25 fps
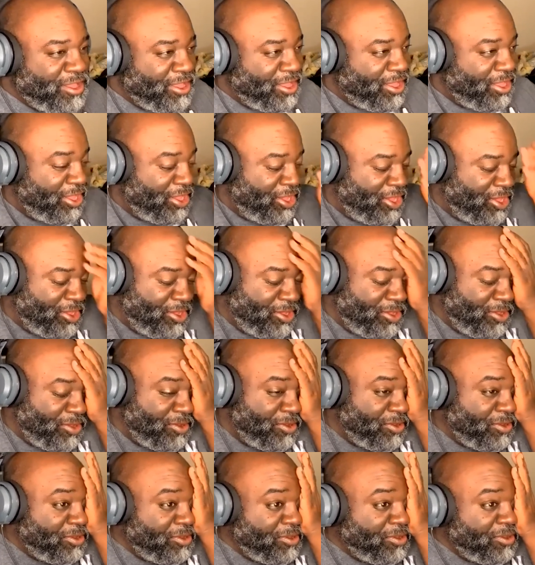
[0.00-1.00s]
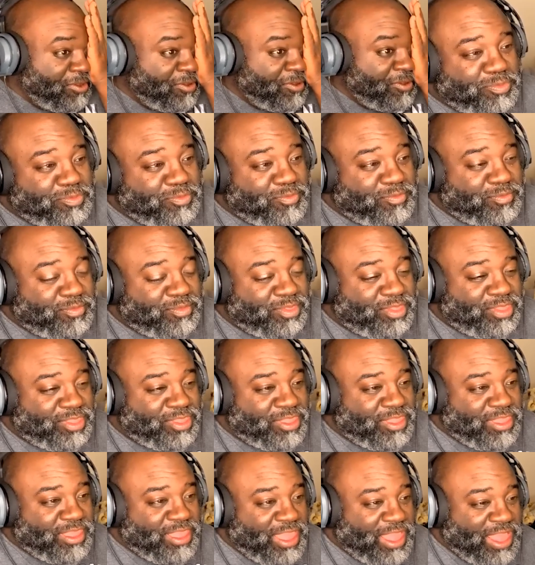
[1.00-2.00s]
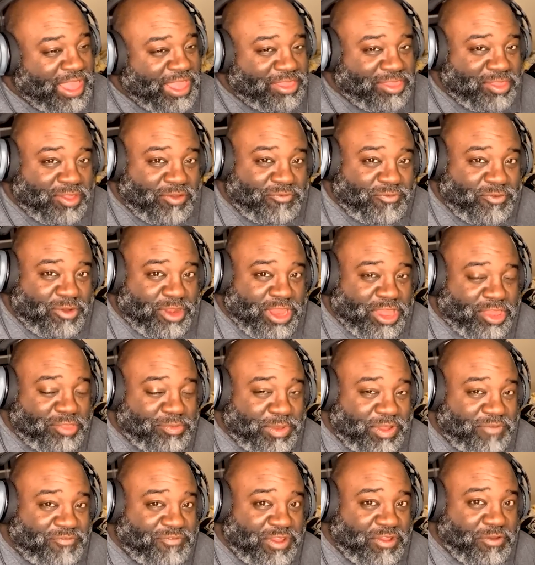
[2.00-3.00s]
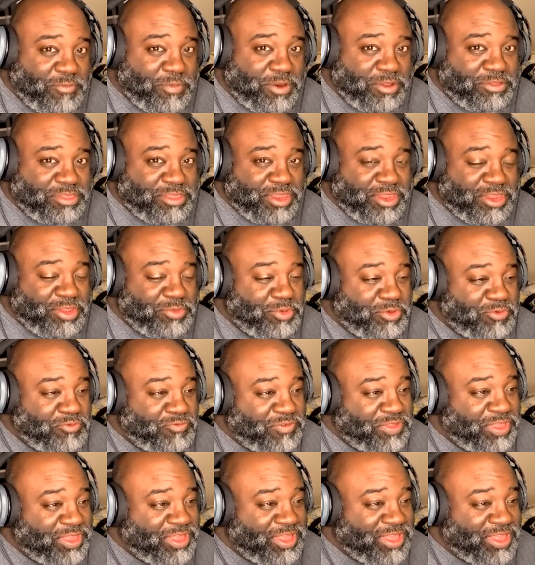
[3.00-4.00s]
Oh. Hey, so far, that's my favorite person in the movie.